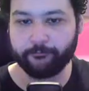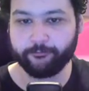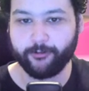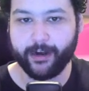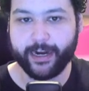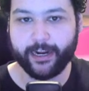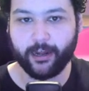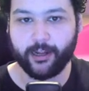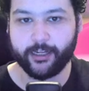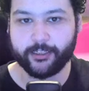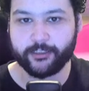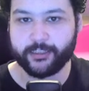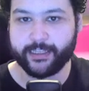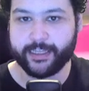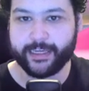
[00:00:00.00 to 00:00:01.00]
right
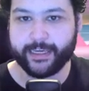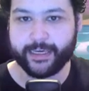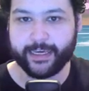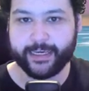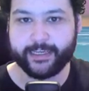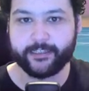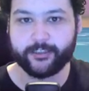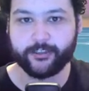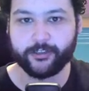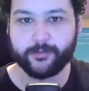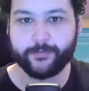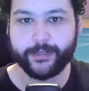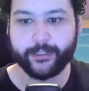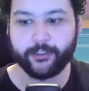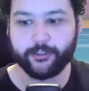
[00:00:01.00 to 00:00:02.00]
on the eastern
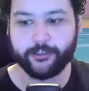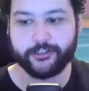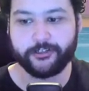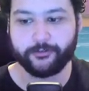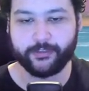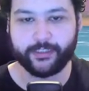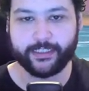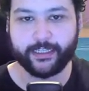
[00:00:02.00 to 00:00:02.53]
pillar you'll see